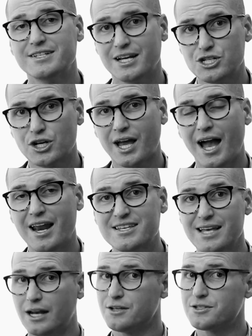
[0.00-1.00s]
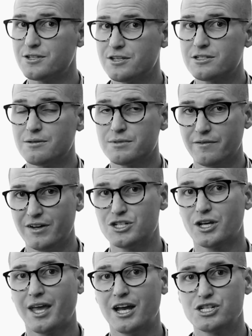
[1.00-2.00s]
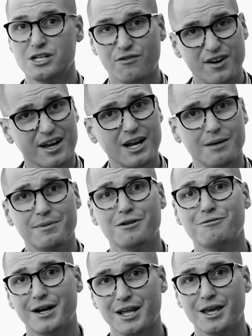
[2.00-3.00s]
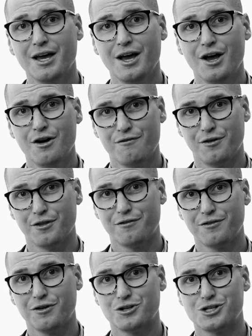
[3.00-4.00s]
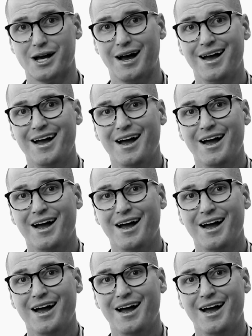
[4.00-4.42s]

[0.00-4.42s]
educators and as systems of education if we're going to be ready for the future?